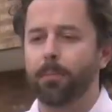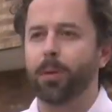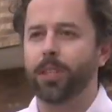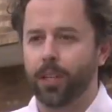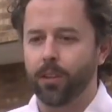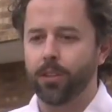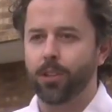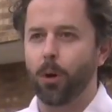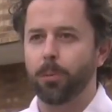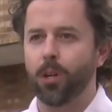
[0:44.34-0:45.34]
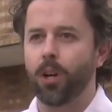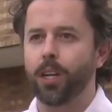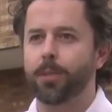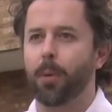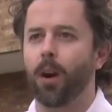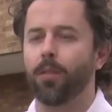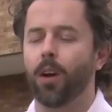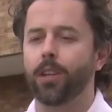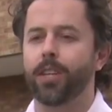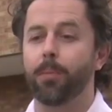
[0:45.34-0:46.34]
particular sculpture is part of
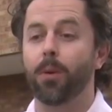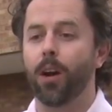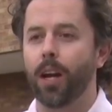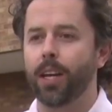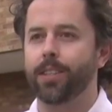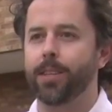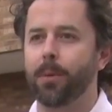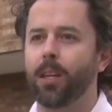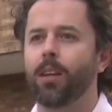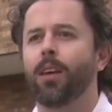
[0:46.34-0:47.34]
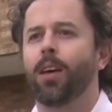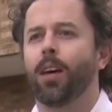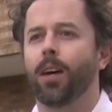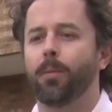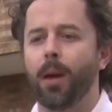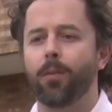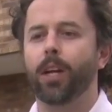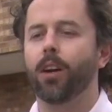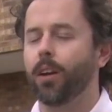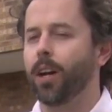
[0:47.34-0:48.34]
our temporary exhibit. Um,
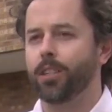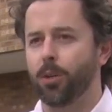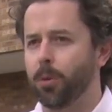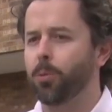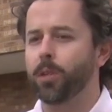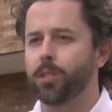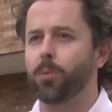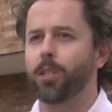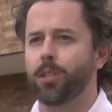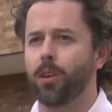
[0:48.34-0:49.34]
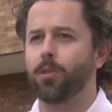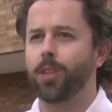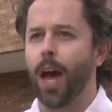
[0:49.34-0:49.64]
every year in October, we switch those